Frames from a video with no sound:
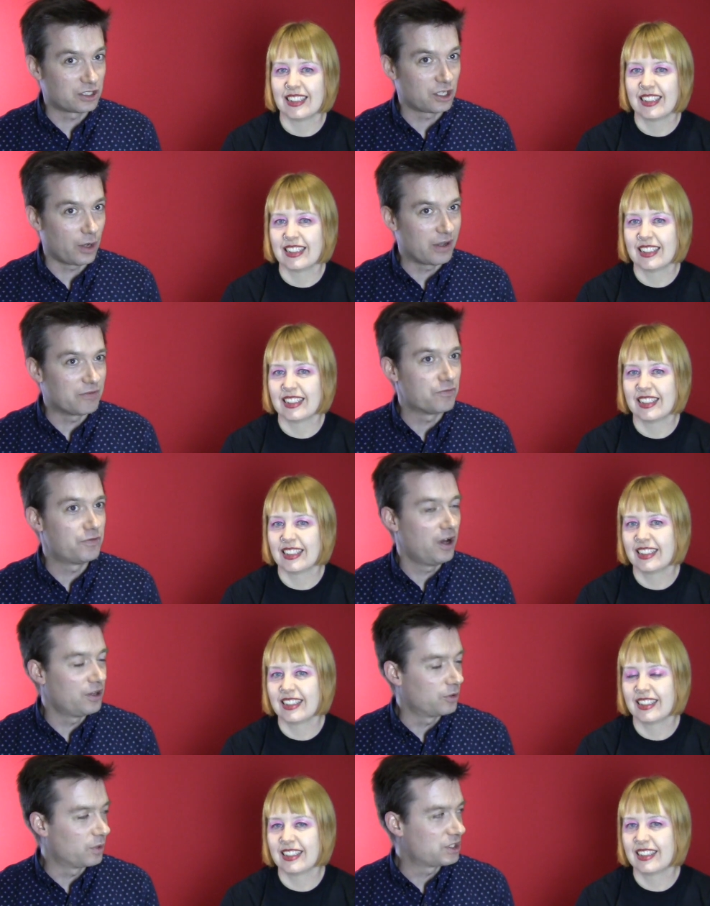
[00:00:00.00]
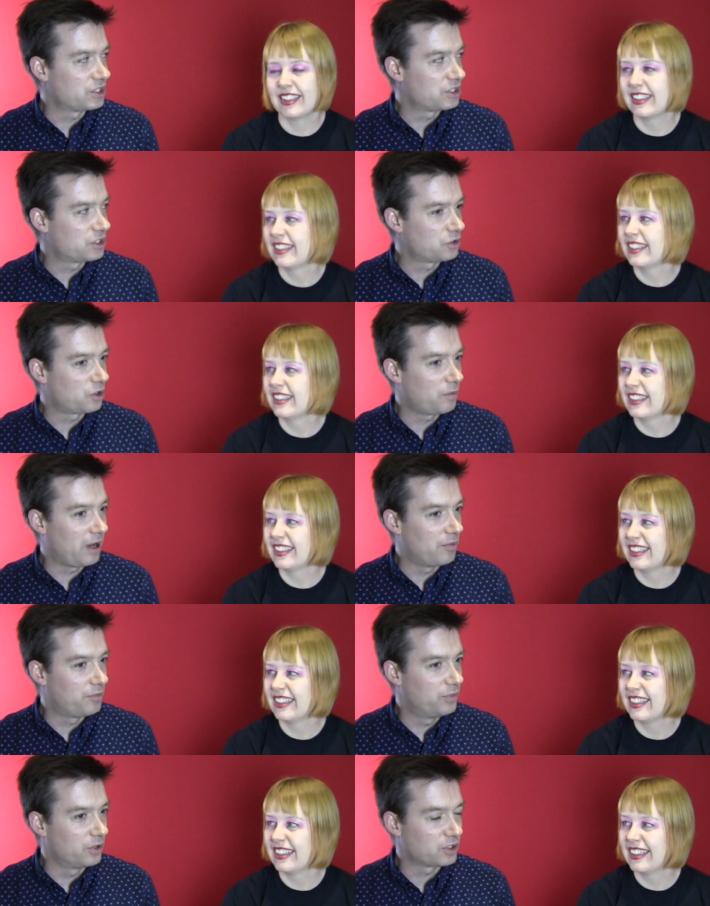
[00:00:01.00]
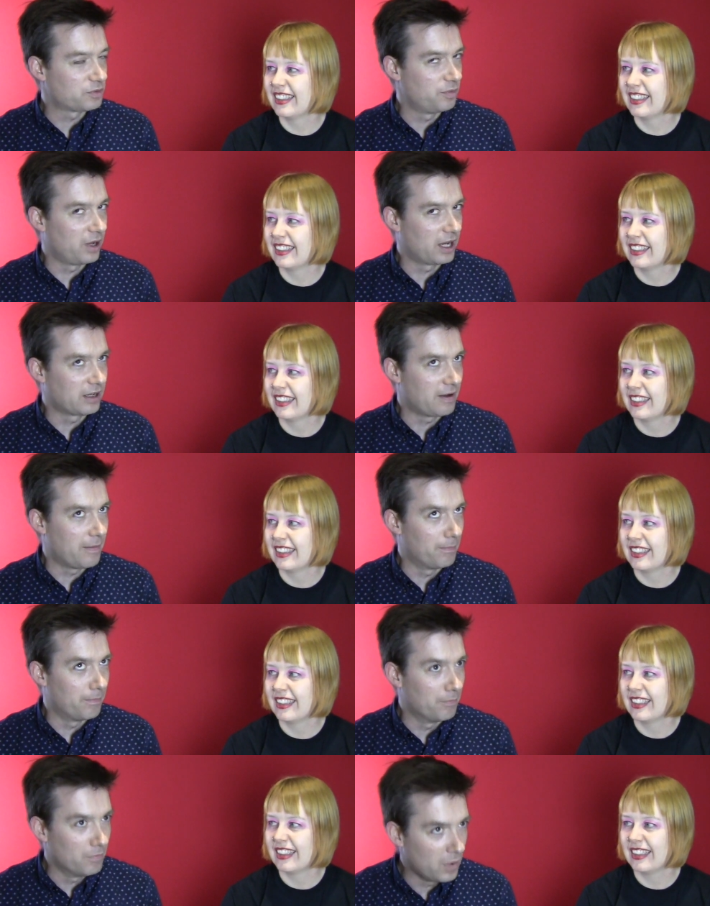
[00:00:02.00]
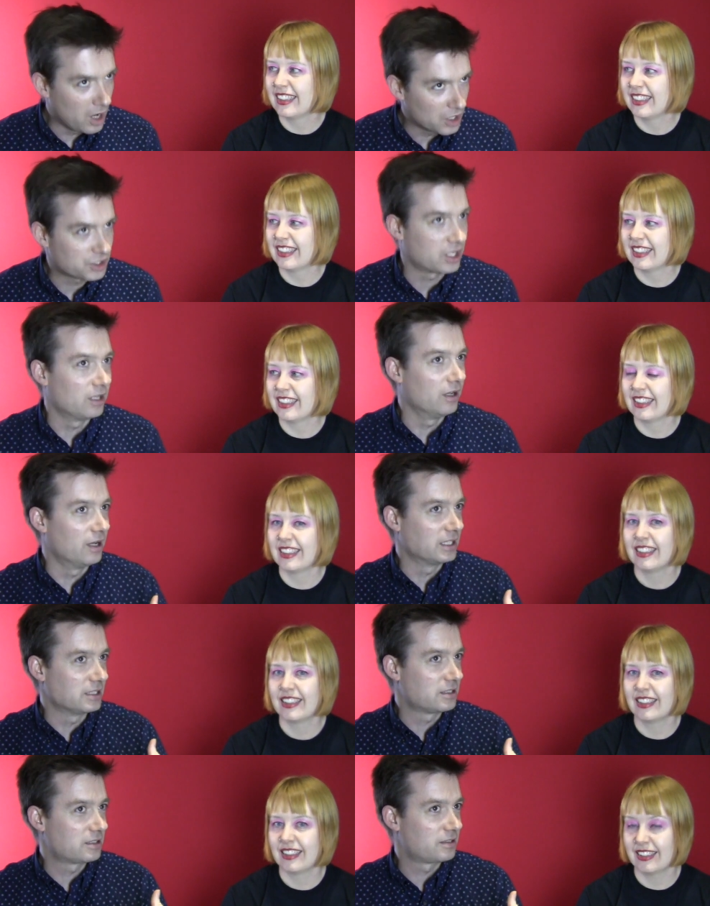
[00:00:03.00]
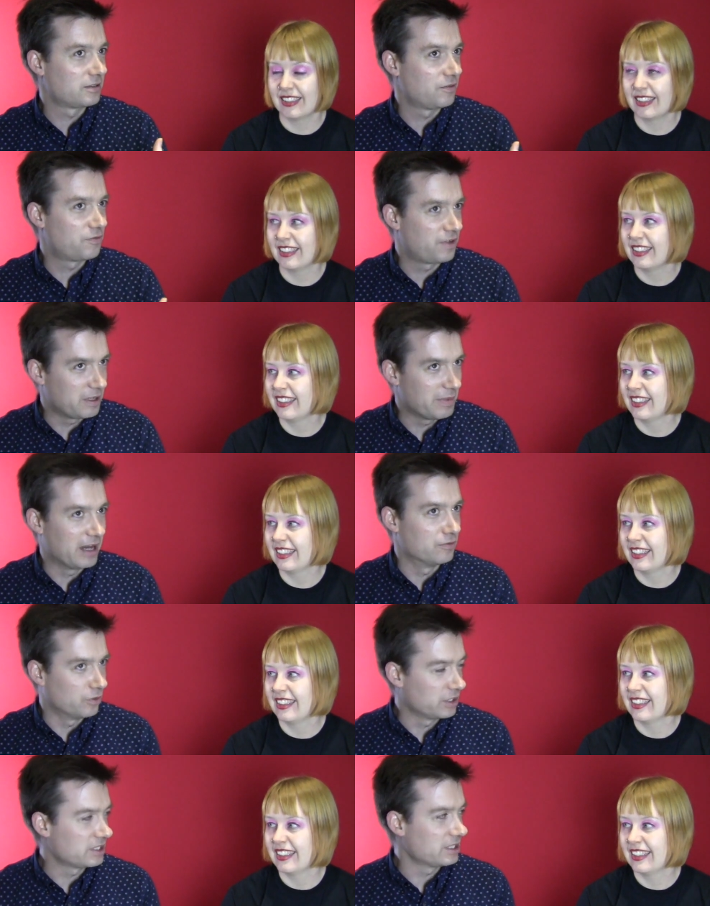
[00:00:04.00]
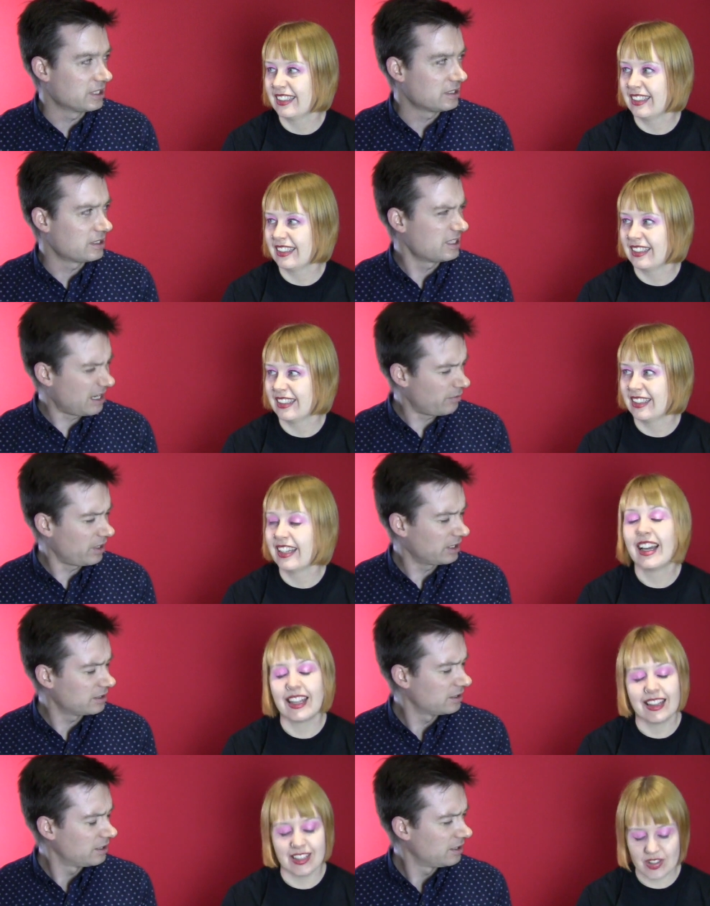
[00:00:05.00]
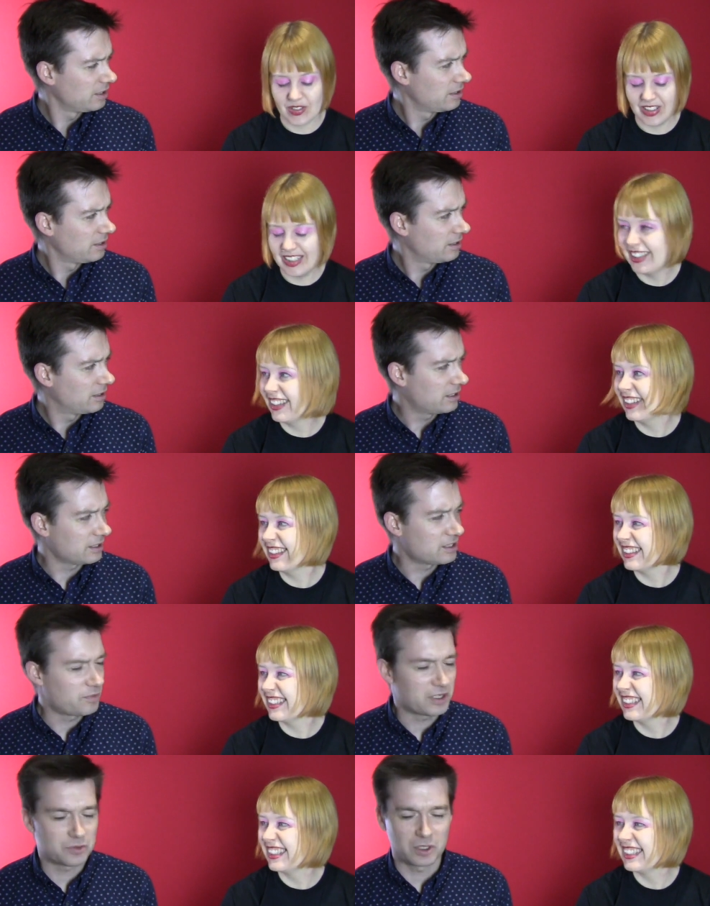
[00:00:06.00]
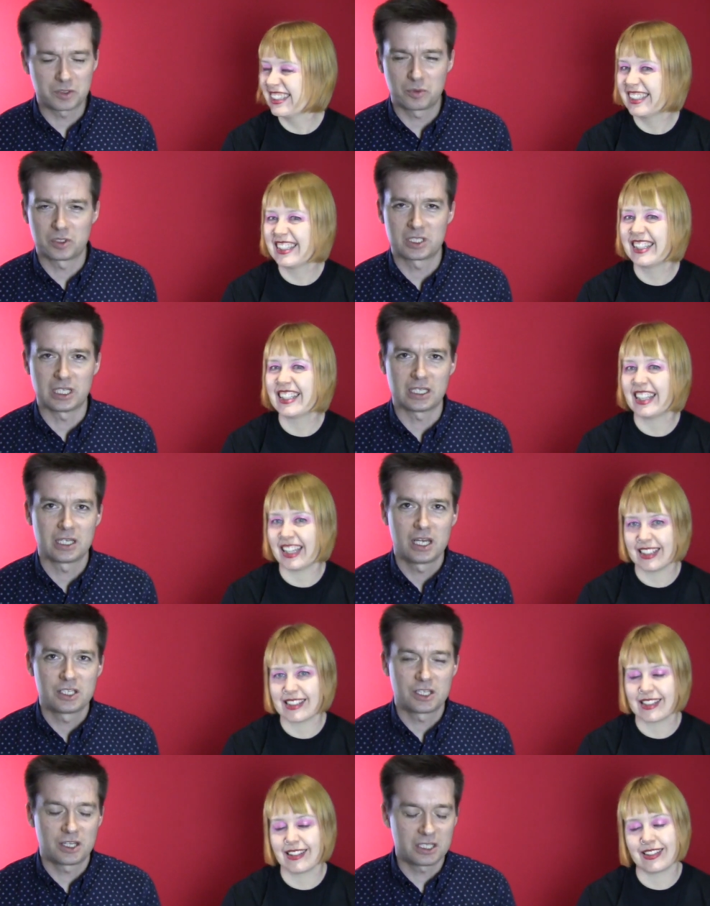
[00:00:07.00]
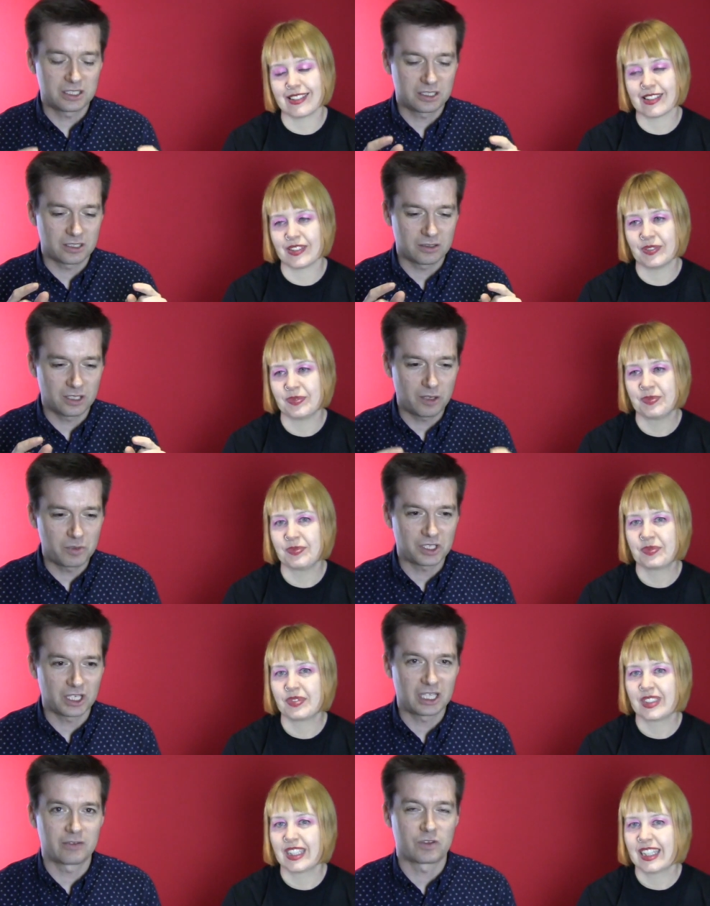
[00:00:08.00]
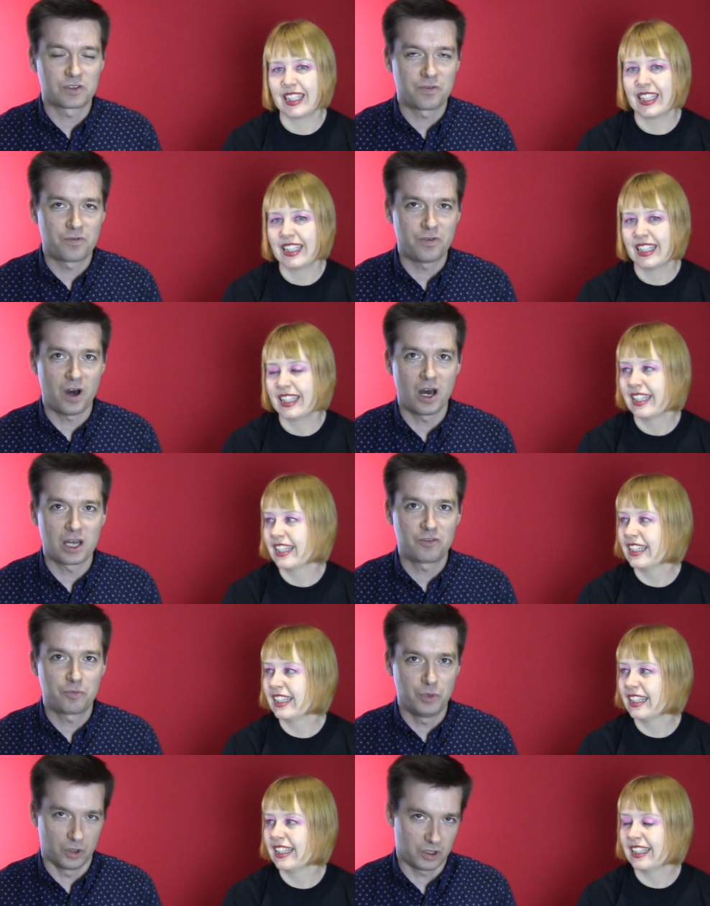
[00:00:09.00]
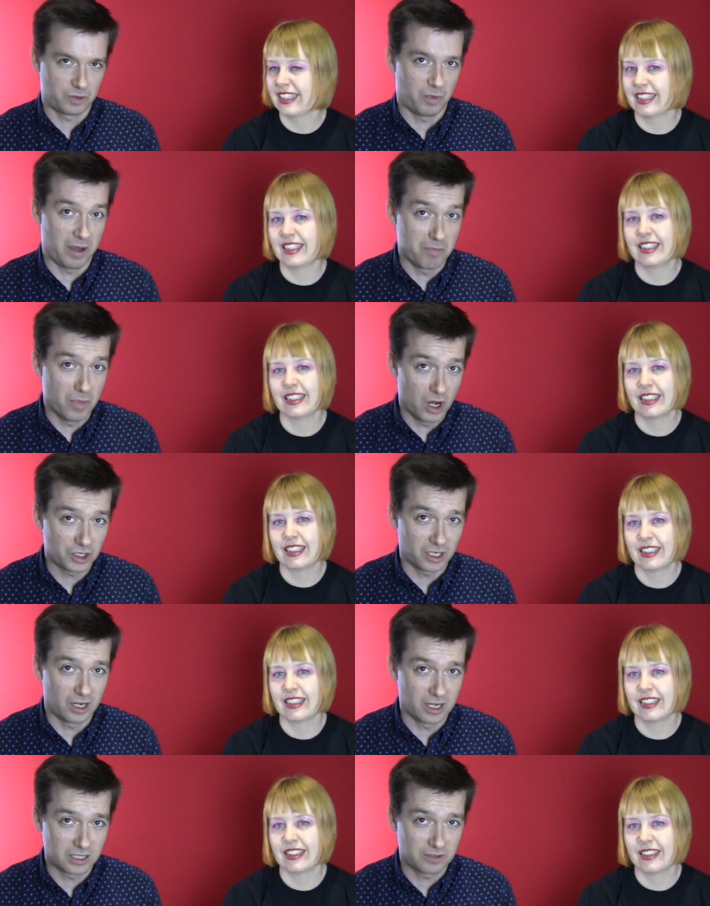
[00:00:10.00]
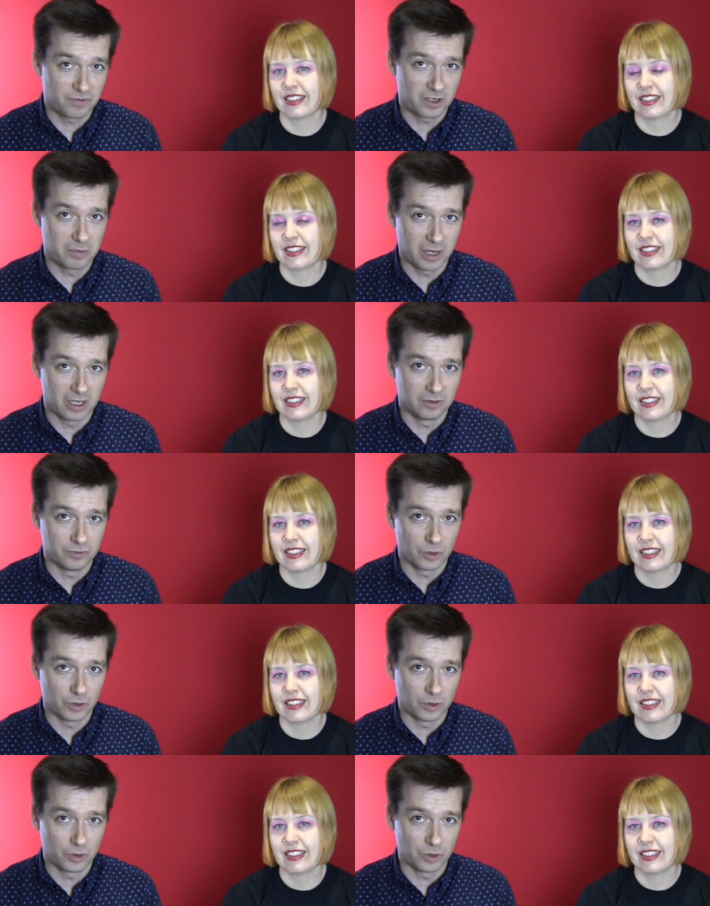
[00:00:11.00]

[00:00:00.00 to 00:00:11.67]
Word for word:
Speaker 1: to go even further, which is to talk about books by marginalised female voices. Is that right?
Speaker 2: That's right, yeah.
Speaker 1: That's the best way to put it. Yes. So these, Naomi's going to give us five books by marginalised female